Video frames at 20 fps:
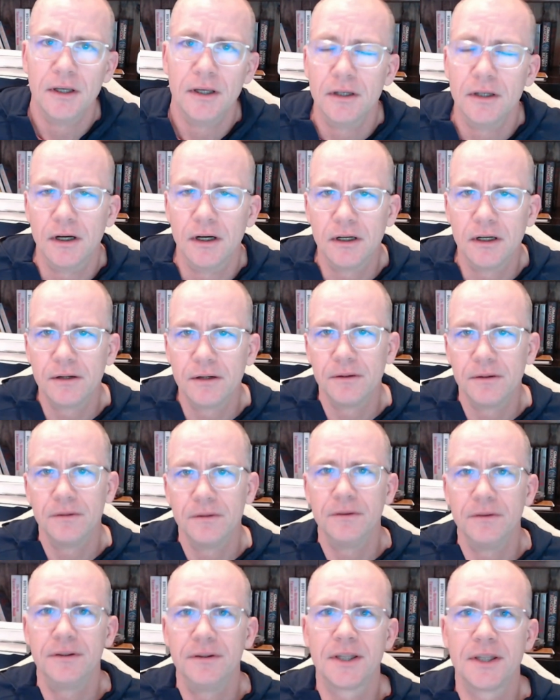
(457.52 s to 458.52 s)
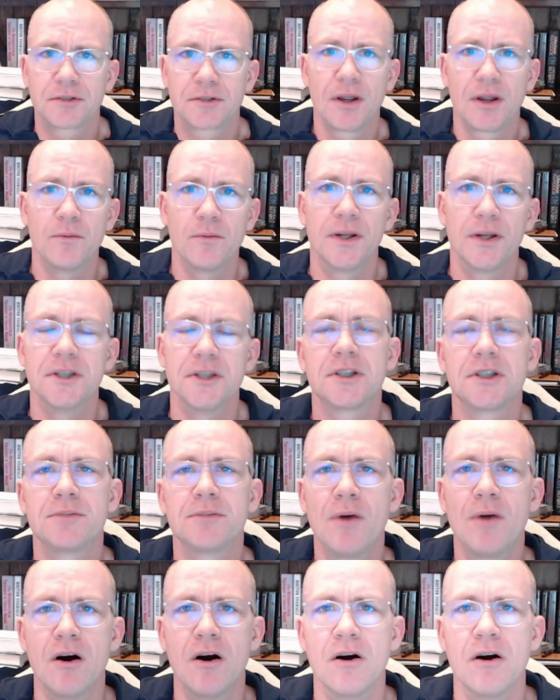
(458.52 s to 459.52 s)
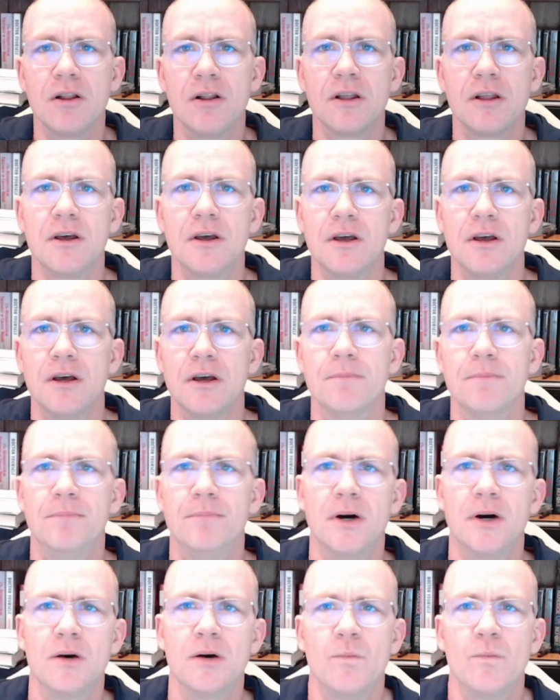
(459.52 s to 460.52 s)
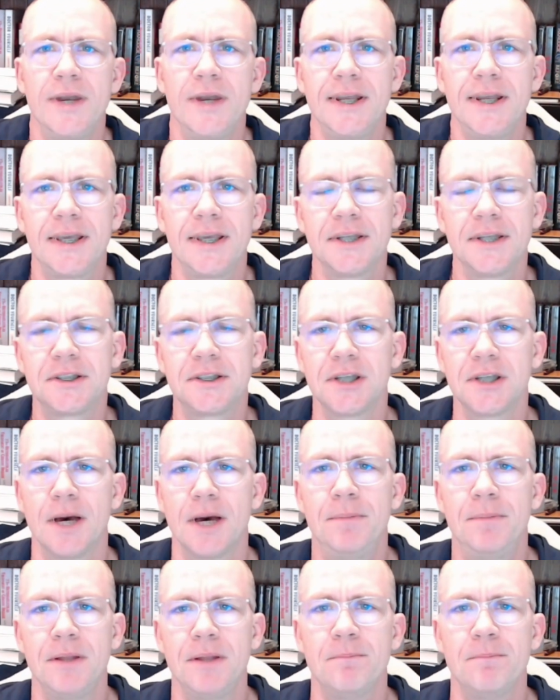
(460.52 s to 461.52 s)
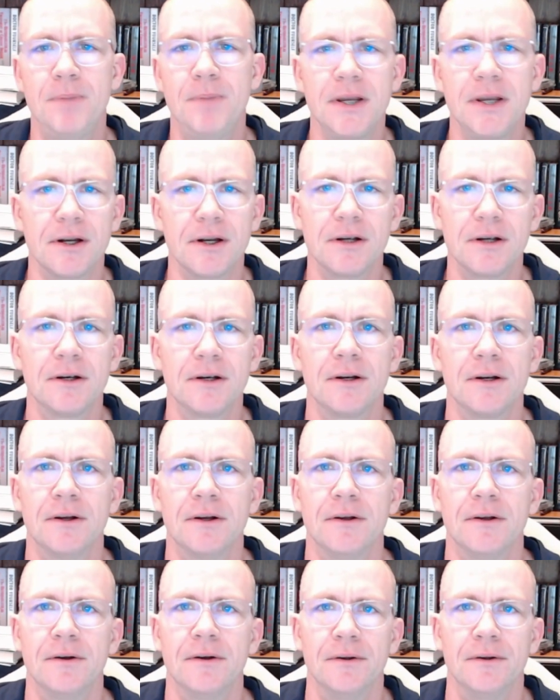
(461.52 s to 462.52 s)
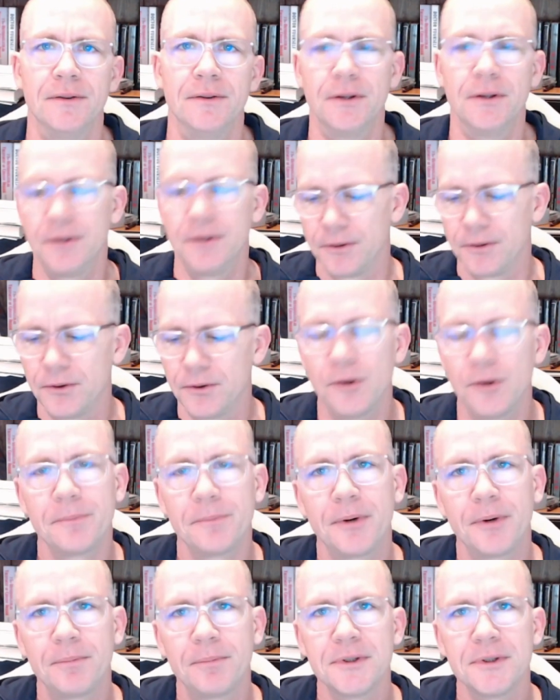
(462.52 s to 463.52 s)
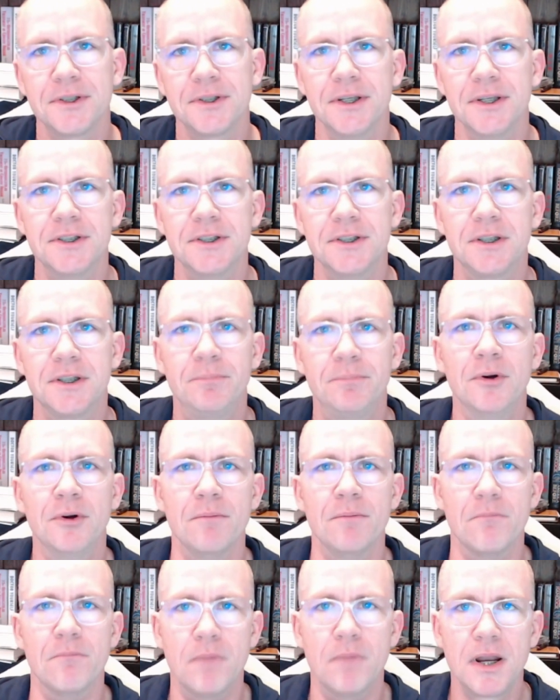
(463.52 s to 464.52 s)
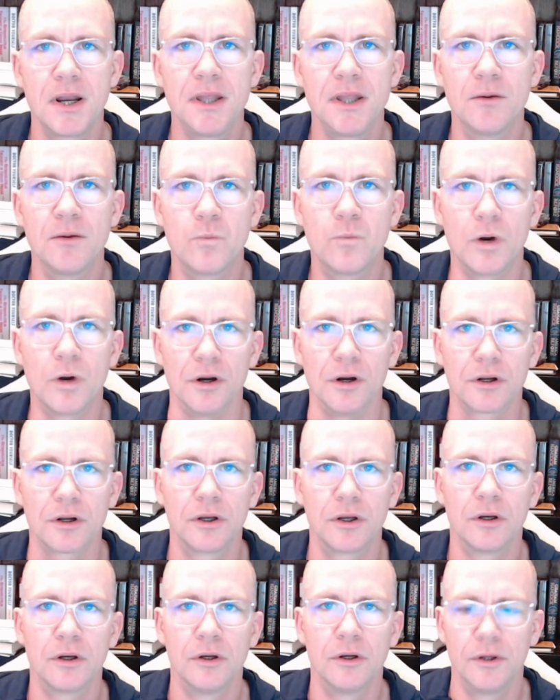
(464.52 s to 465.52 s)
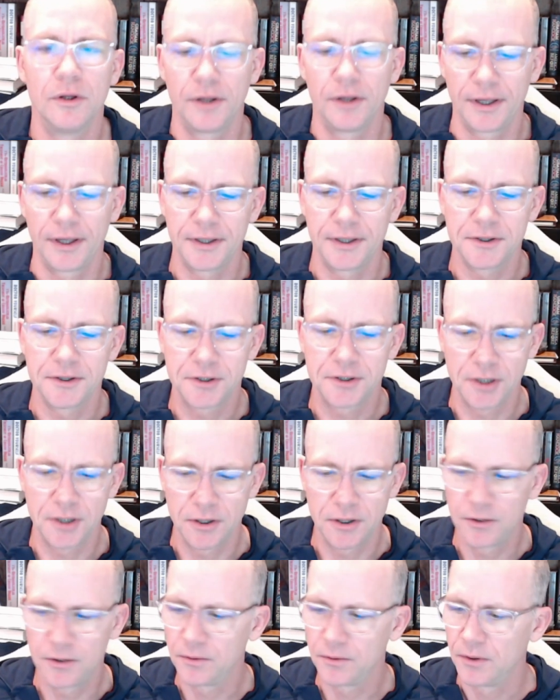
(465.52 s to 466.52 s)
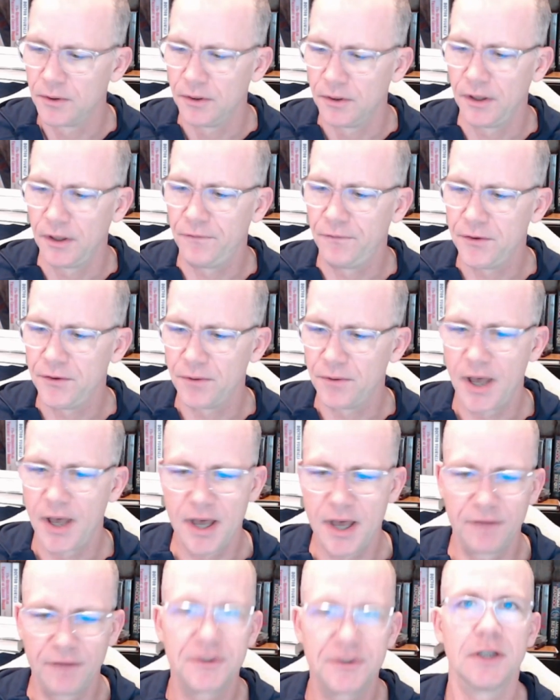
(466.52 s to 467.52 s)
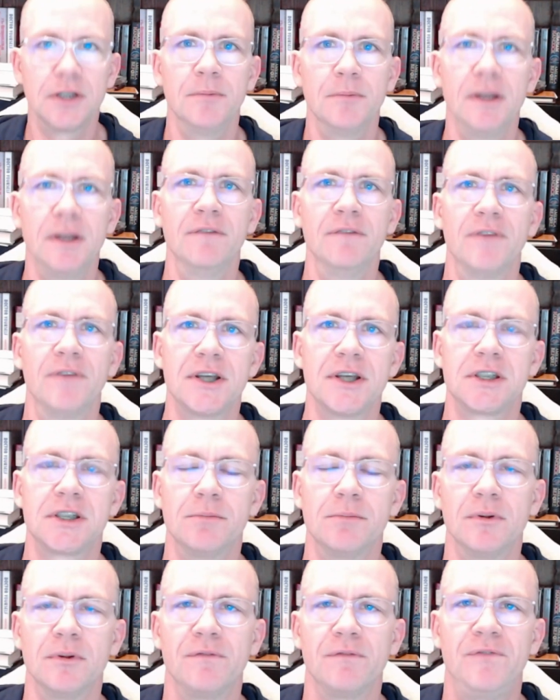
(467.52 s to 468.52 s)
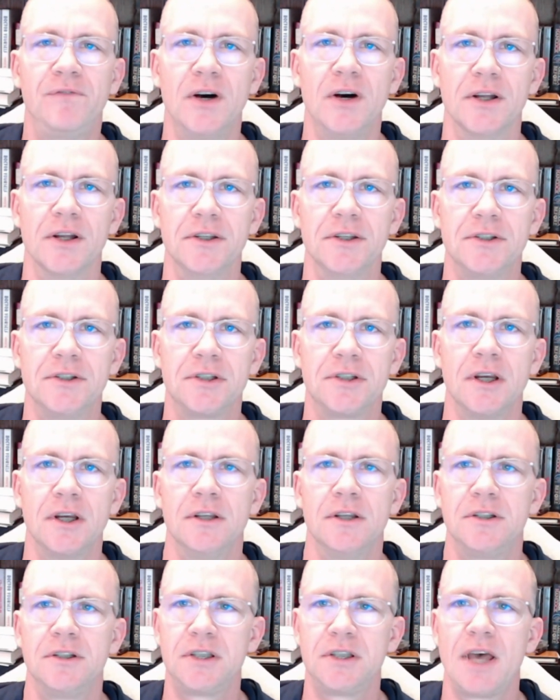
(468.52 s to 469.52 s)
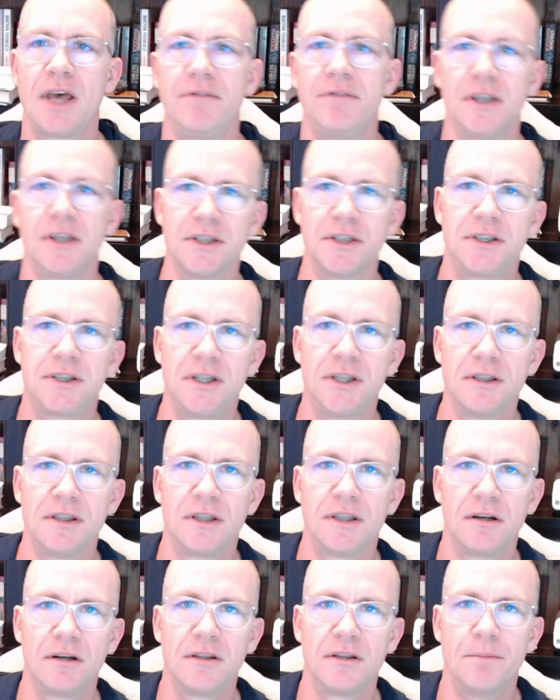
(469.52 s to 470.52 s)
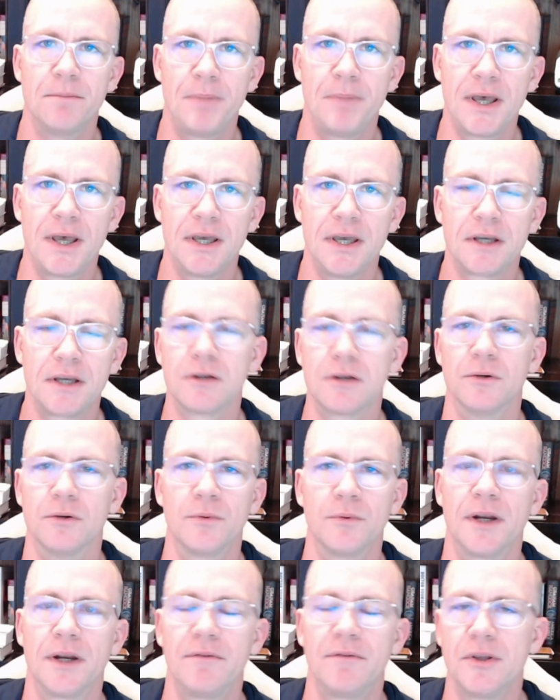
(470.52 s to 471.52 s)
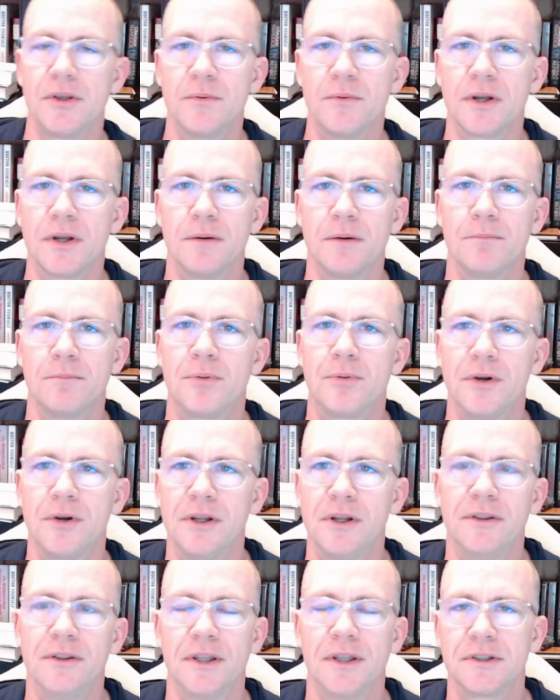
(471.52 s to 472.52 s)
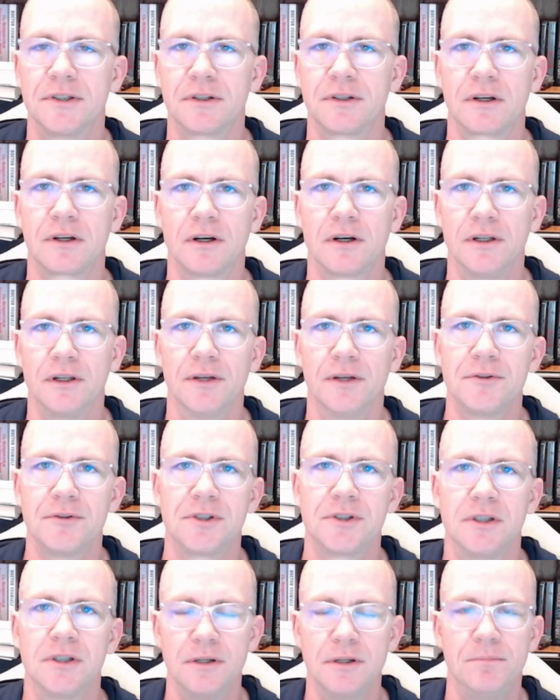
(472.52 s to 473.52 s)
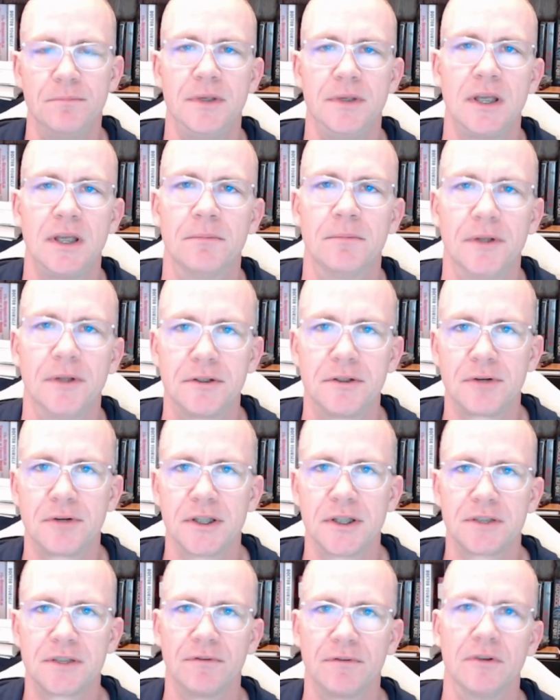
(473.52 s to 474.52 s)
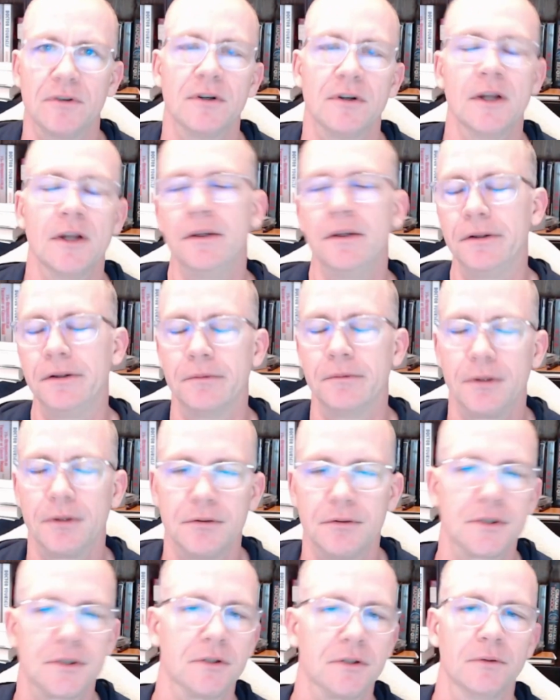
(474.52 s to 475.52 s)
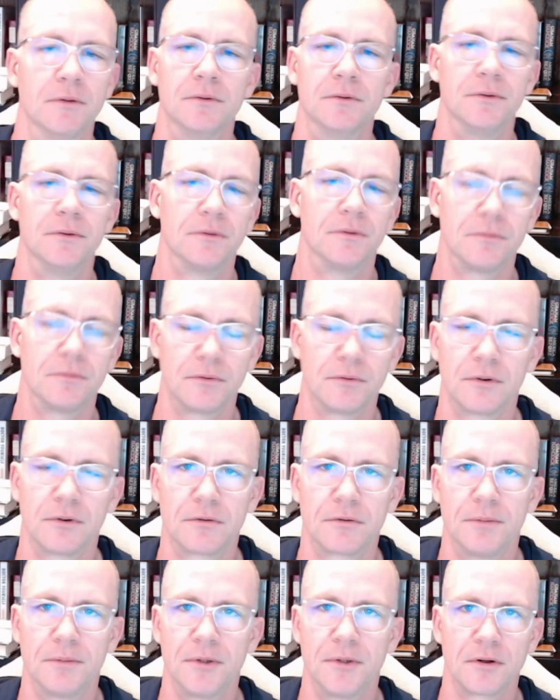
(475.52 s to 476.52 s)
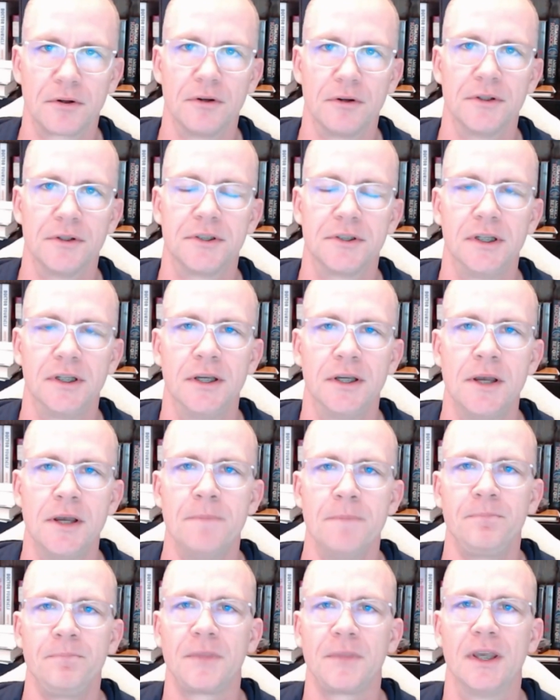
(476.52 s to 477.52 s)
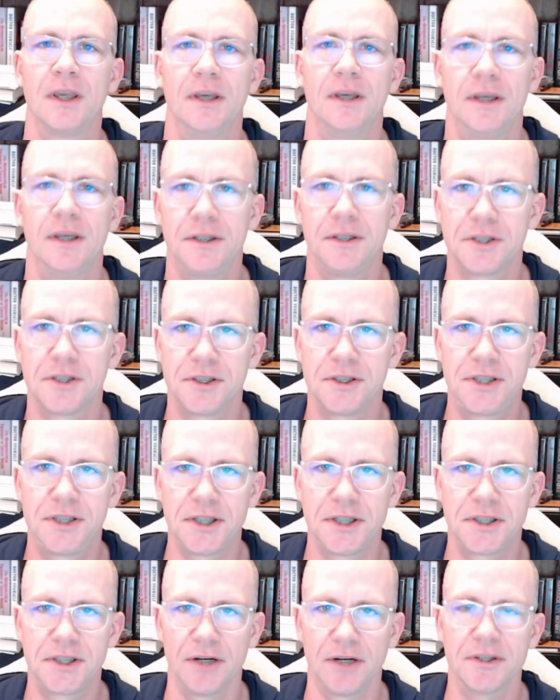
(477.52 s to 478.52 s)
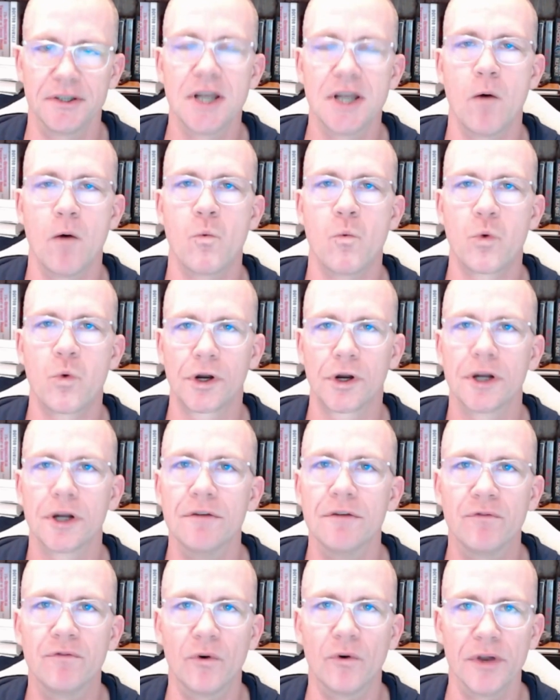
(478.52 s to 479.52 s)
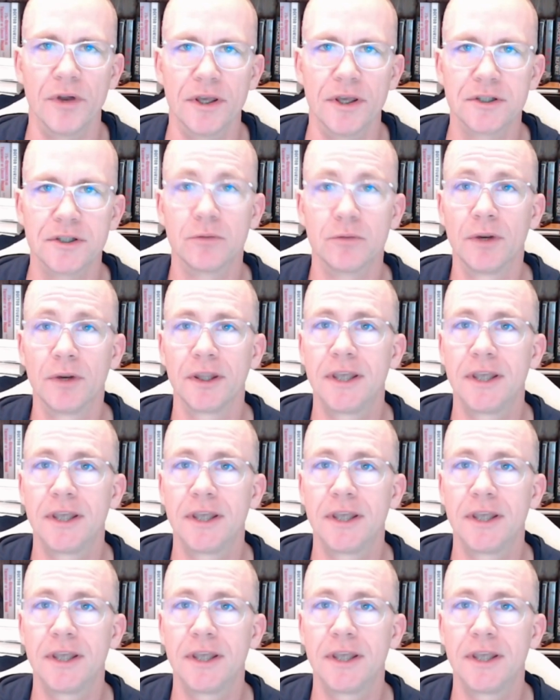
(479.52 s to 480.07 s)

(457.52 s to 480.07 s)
That's great when it's small, but when it gets a bit bigger, the whole purpose is to put money to work. And so if you have some investable funds, just having it sitting there in the bank or whatever you want to put it in that's close to being able to transfer, whether it's gold or cryptocurrency, it just sits there. It's not working for you. So one of the